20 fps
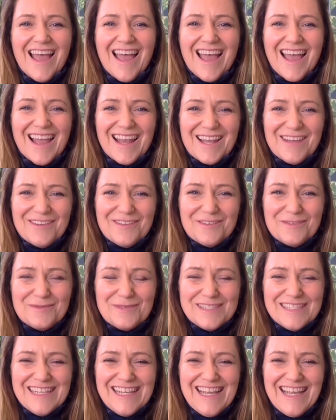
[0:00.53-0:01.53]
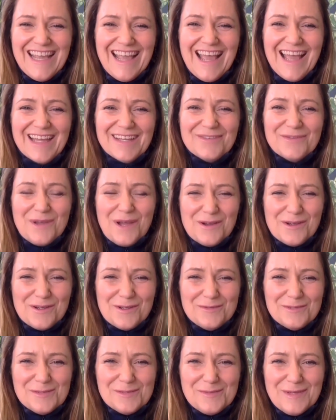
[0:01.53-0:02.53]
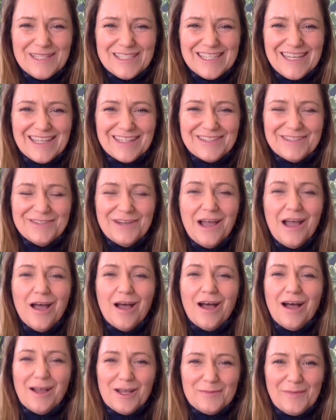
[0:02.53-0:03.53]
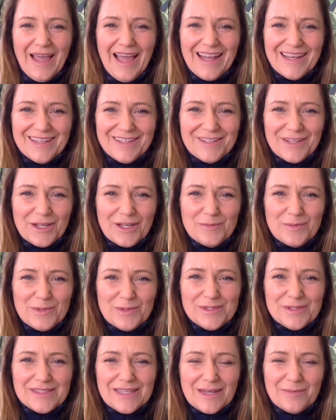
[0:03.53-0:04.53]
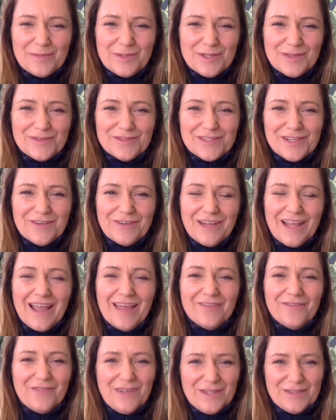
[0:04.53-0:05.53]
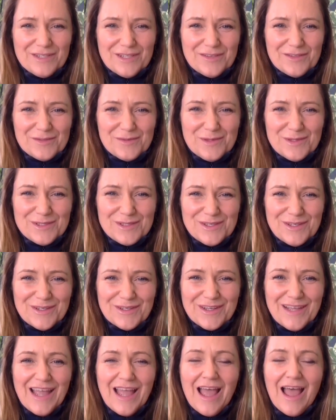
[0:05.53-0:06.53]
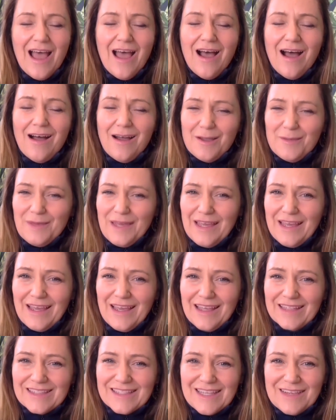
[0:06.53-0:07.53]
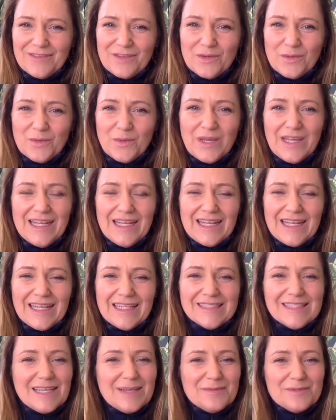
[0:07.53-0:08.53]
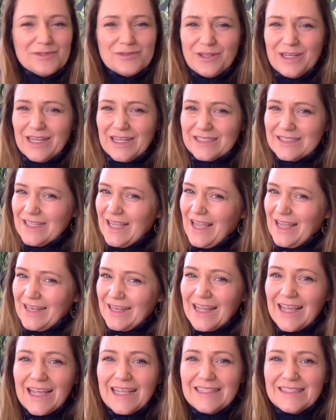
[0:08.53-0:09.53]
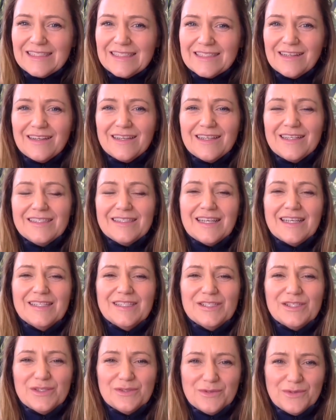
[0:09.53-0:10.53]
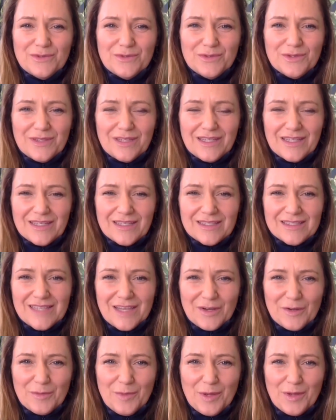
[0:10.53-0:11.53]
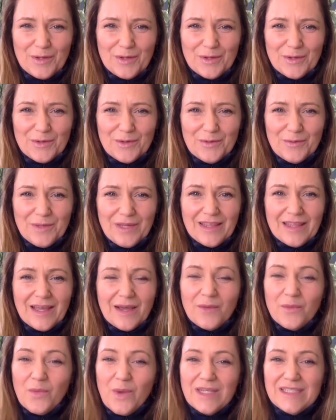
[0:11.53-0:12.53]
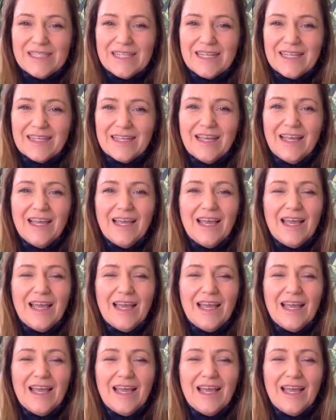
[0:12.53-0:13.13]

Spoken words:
Hello everybody and welcome to my channel. I'm Helen Noble, celebrant of Surrey and founder of Swan Song. I'm here to give you weekly tips, tricks and insights into all things ceremonial, be that wedding,